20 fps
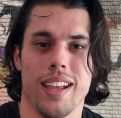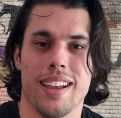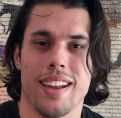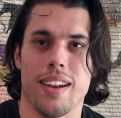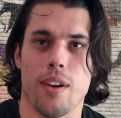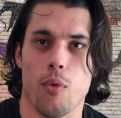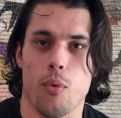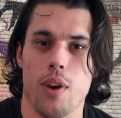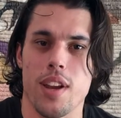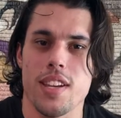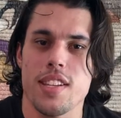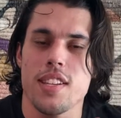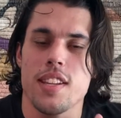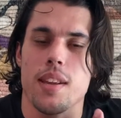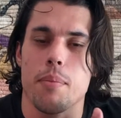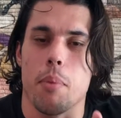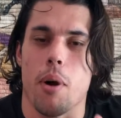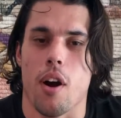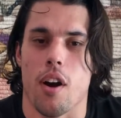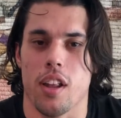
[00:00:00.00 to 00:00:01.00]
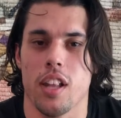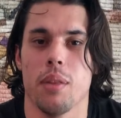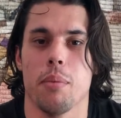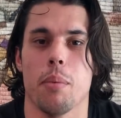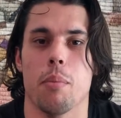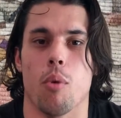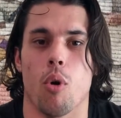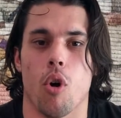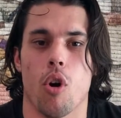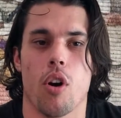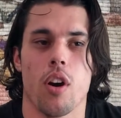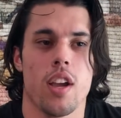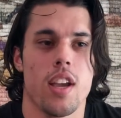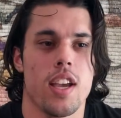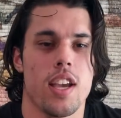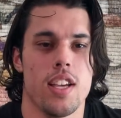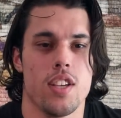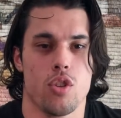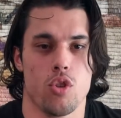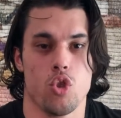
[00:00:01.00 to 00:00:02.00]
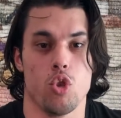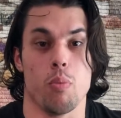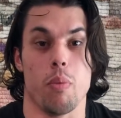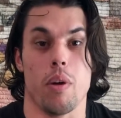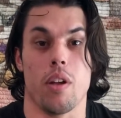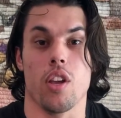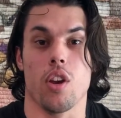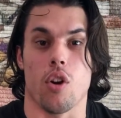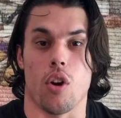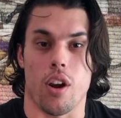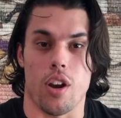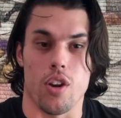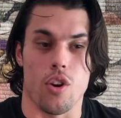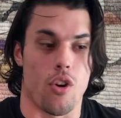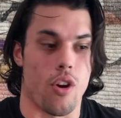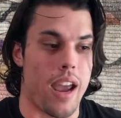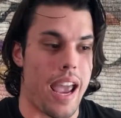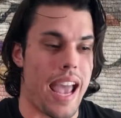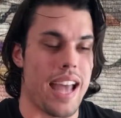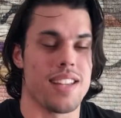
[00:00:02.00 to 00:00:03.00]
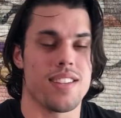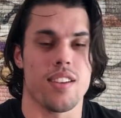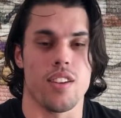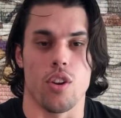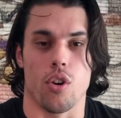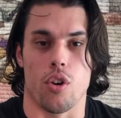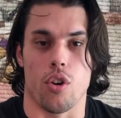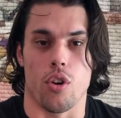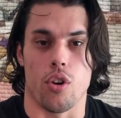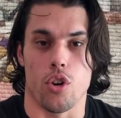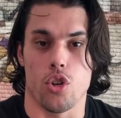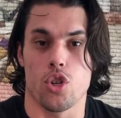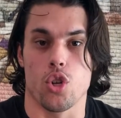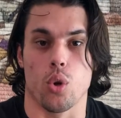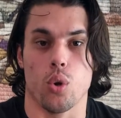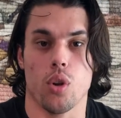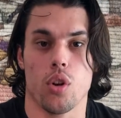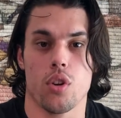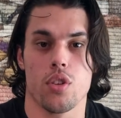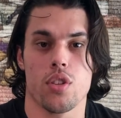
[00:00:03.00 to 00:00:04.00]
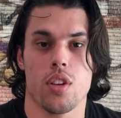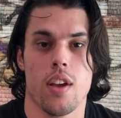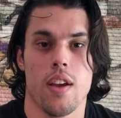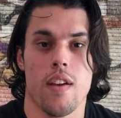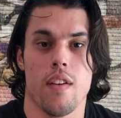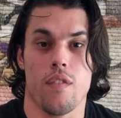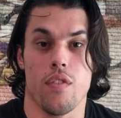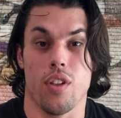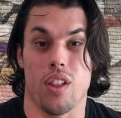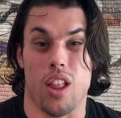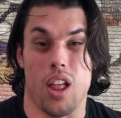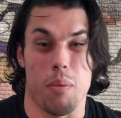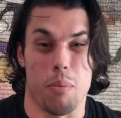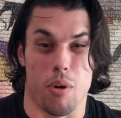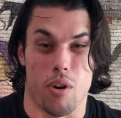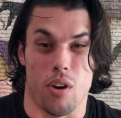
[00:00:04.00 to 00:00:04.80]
raising the bar a little bit more is going to make your hands and your shoulders feel a lot more